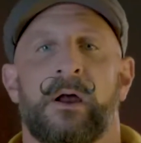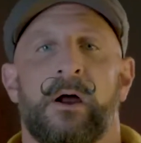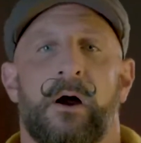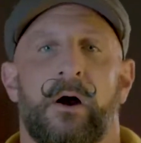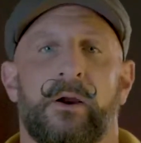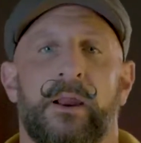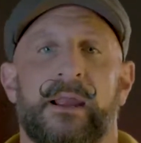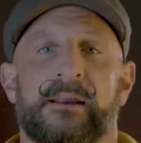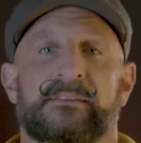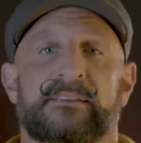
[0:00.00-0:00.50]

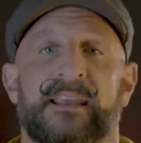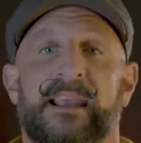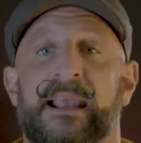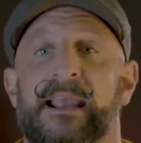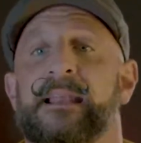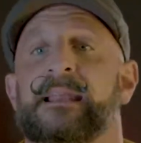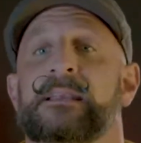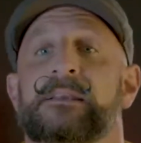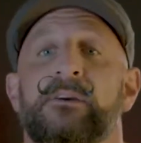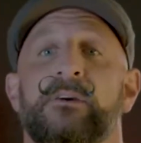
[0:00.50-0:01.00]
Okay,
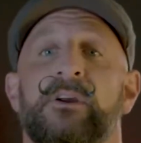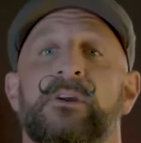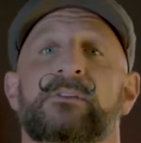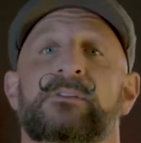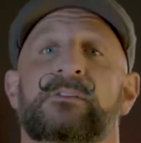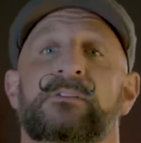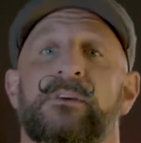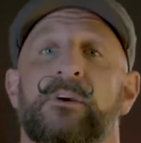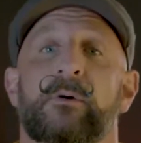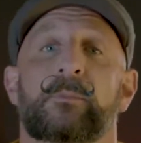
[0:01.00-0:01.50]
tanning, you can
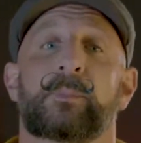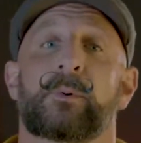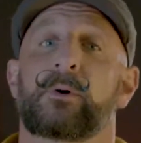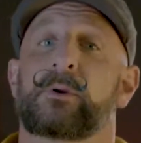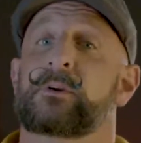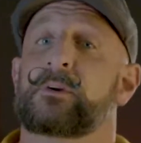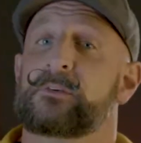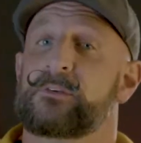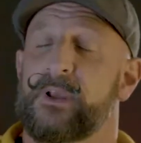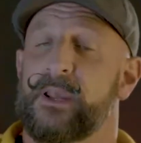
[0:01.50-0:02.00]
still
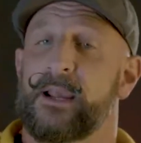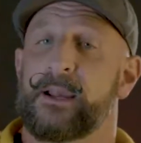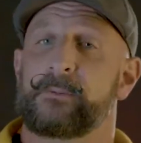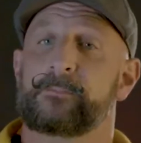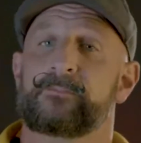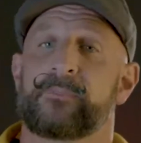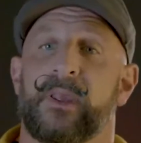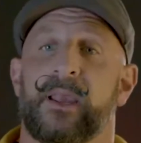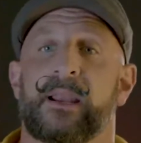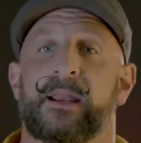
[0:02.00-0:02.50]
book your
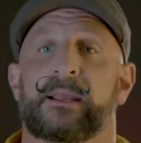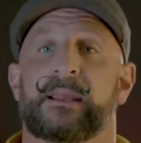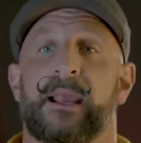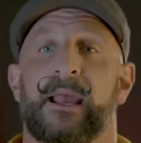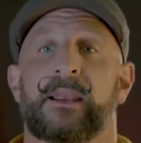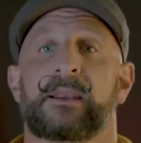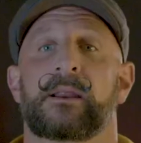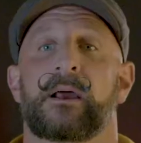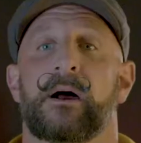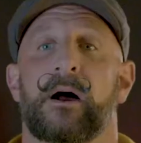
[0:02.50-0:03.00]
tan. And
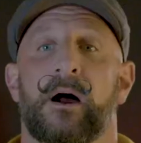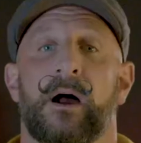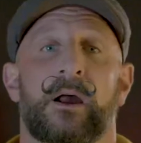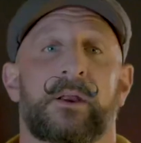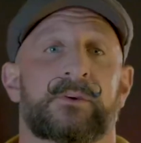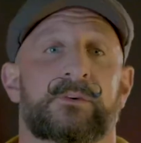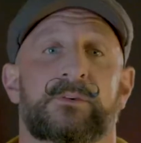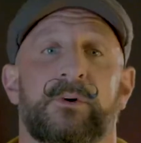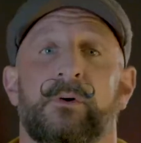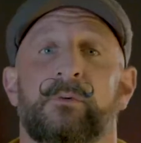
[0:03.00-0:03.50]
again,
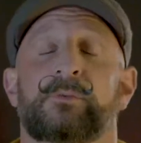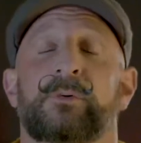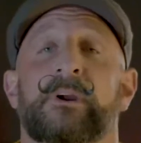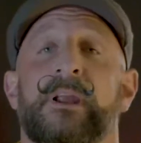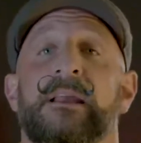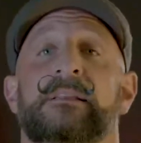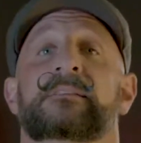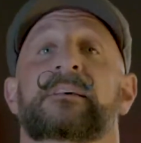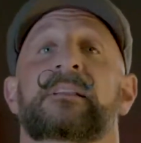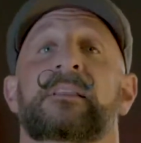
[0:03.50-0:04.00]
don't
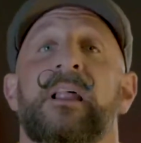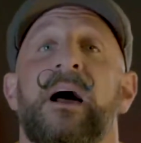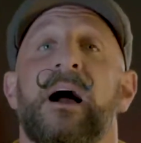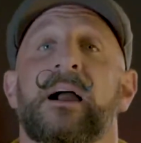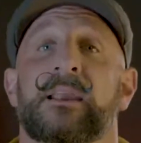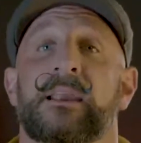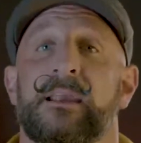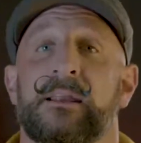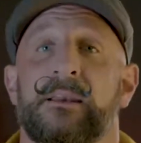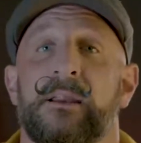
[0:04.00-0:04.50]
forget to
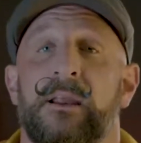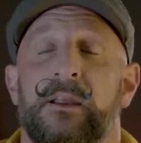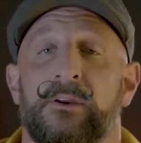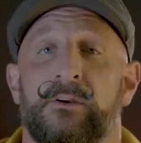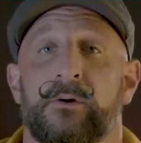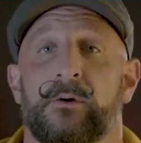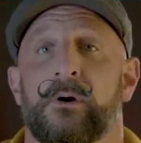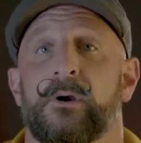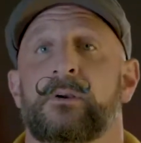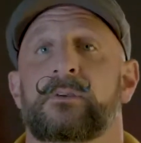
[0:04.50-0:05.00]
lock in
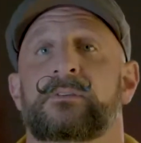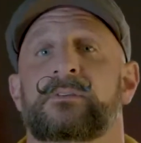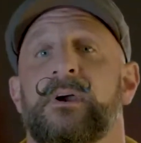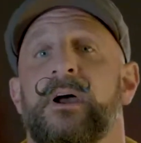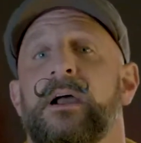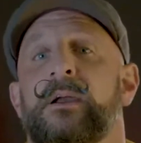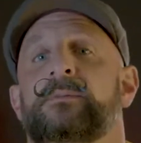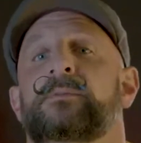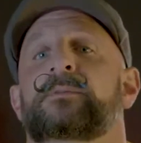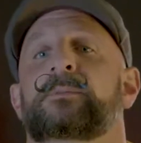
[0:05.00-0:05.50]
your
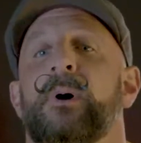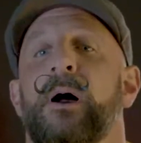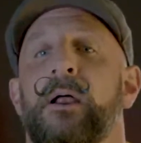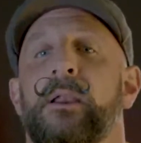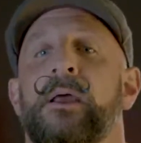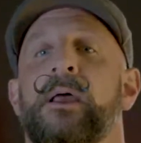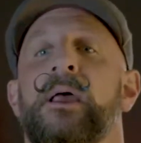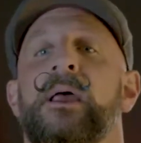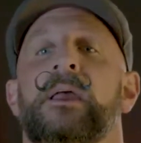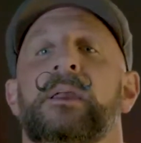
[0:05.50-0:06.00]
time spot.
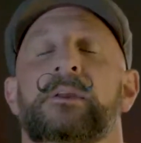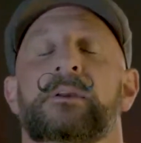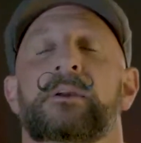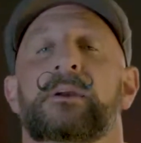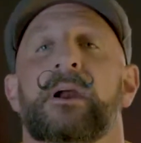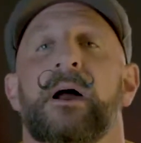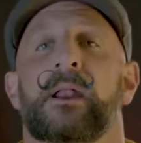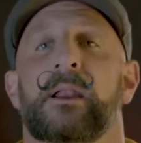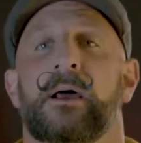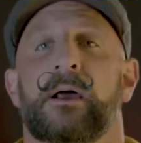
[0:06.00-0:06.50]
You
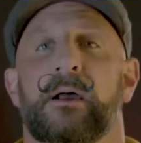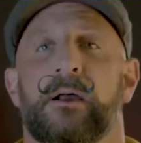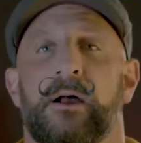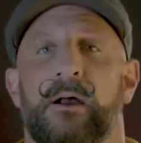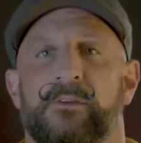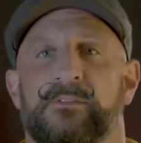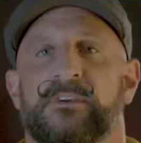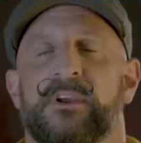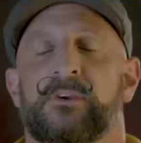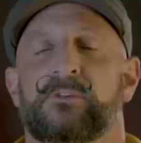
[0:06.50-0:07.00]

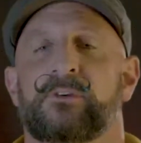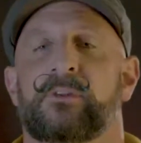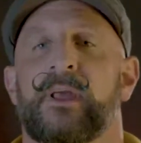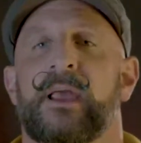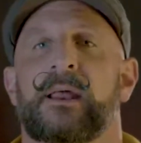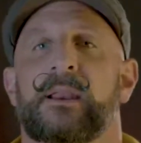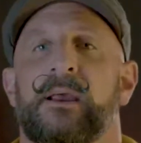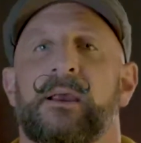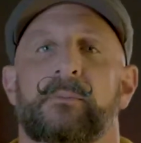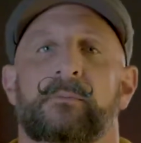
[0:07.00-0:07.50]
gotta schedule
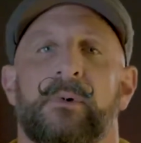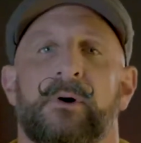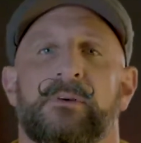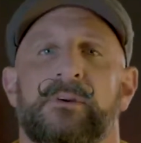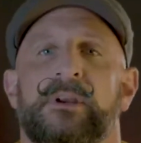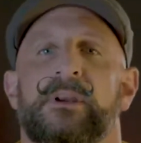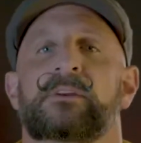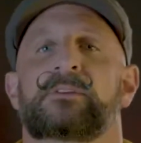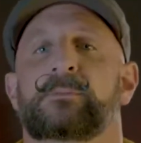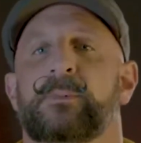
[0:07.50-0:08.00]
that at
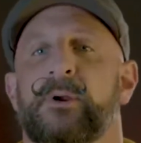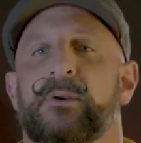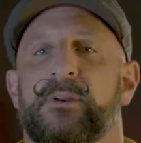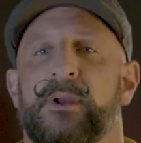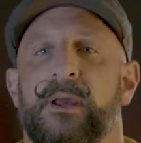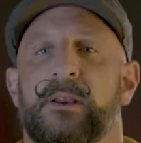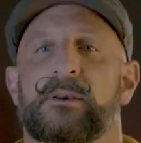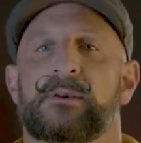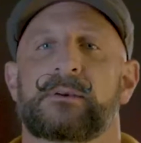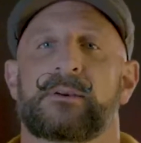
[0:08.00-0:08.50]

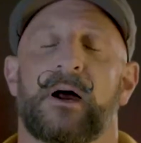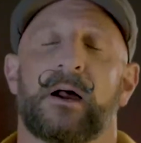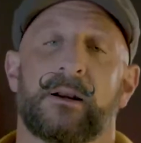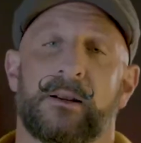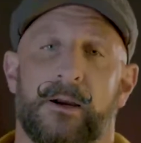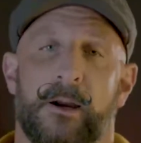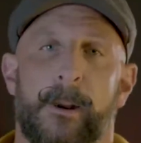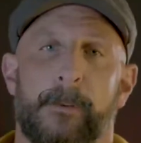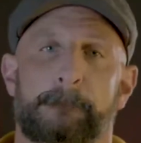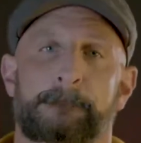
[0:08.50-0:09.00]

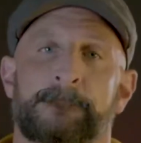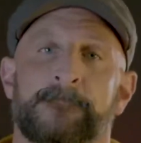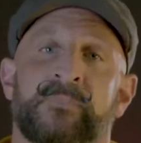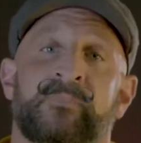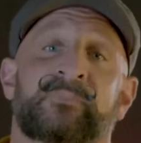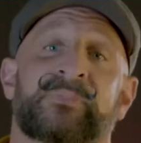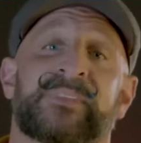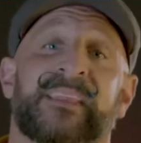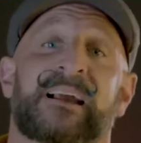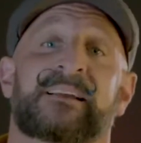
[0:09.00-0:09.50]
martinispraytan.com.
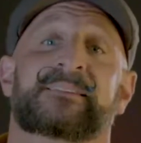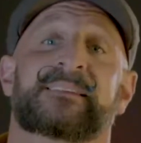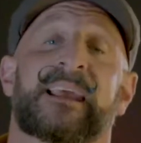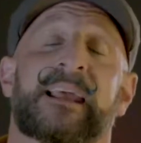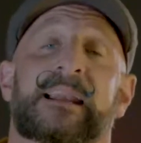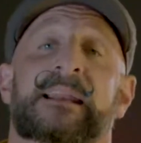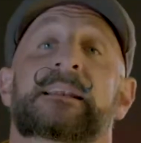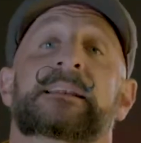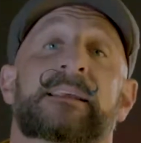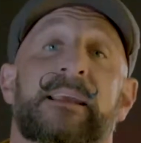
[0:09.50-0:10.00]
Now,
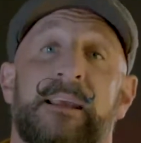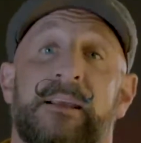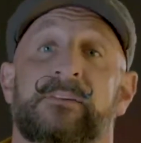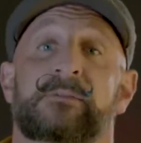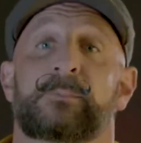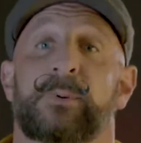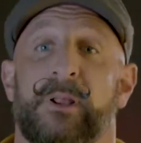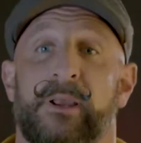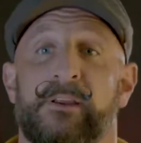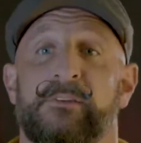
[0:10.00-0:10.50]
tanning takes
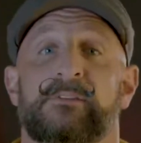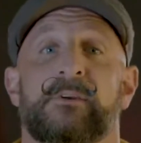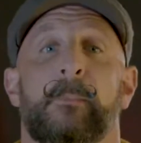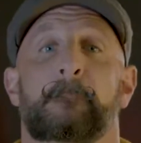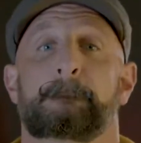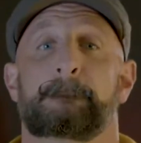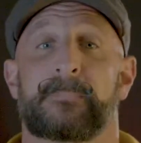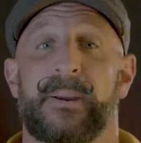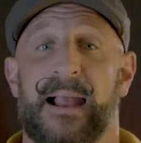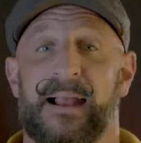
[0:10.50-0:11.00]
place
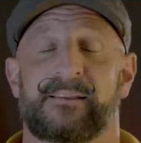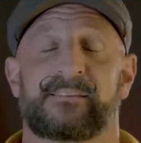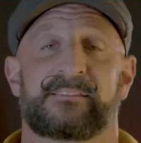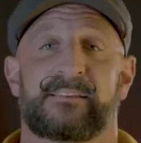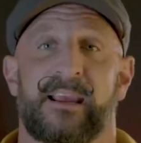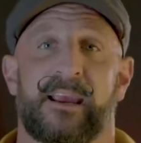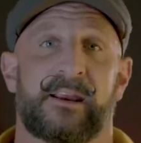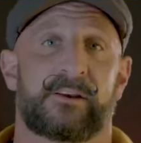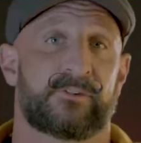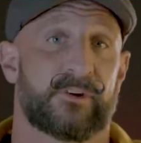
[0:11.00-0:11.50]

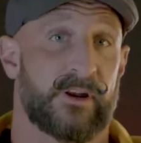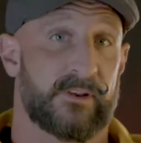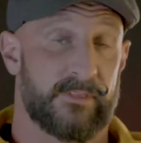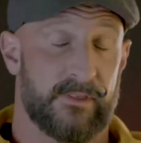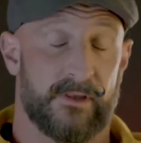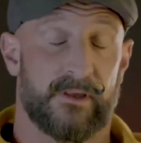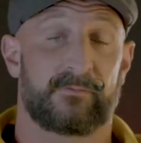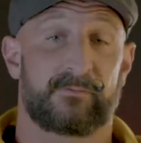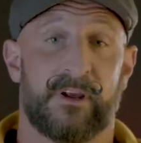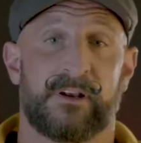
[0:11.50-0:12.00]
backstage at
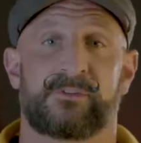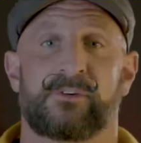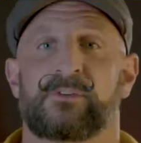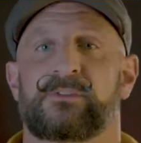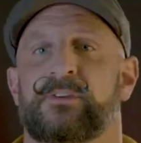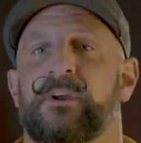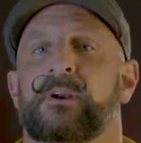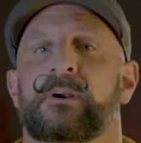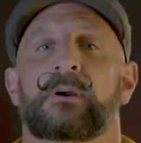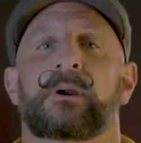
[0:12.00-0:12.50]
the convention
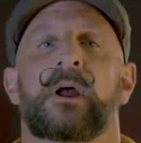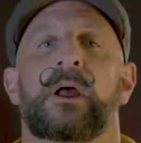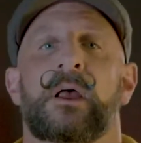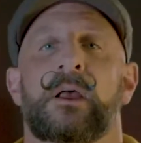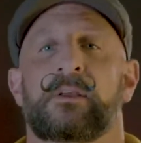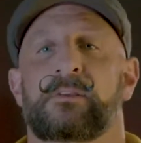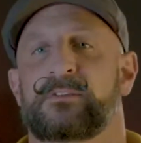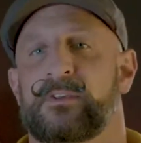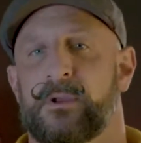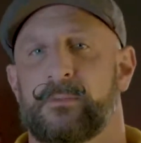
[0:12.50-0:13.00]
center,
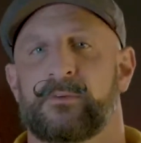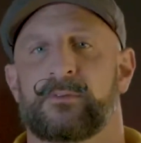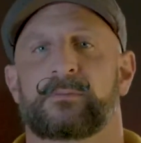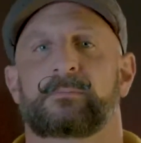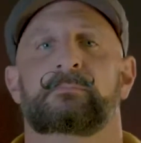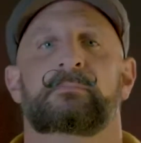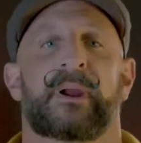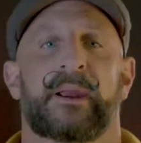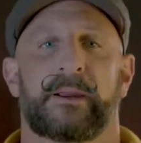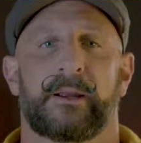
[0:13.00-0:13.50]
same as
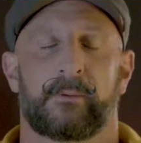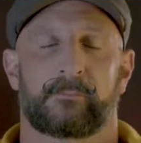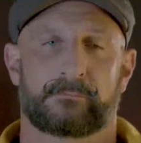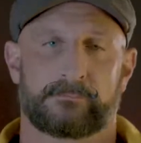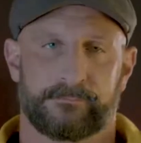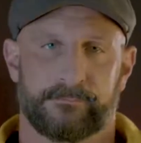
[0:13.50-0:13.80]
makeup.